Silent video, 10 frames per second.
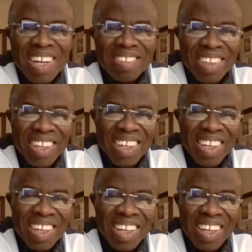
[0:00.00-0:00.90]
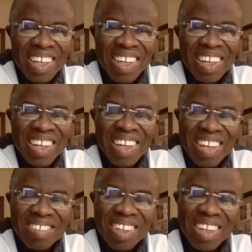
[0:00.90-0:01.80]
as a,
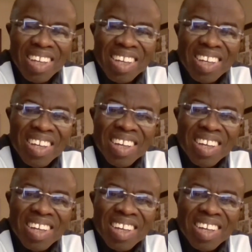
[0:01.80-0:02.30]
as a,